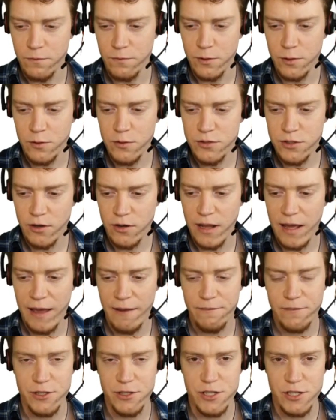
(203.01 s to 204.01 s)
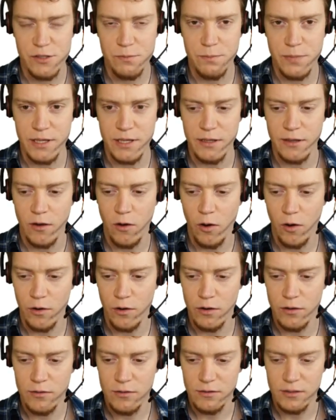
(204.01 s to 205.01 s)
Views don't have to just be
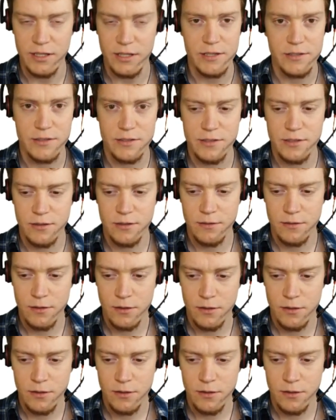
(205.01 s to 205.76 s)
on lists.